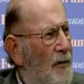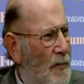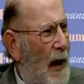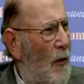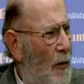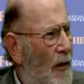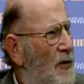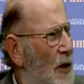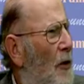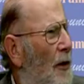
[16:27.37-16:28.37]
how's,
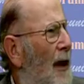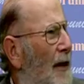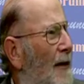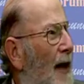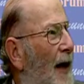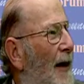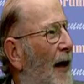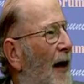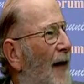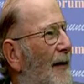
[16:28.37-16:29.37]
how are things going at,
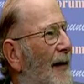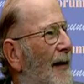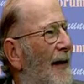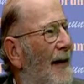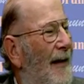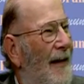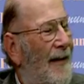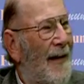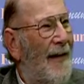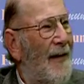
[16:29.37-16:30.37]
at, at
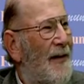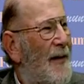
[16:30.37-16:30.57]
in,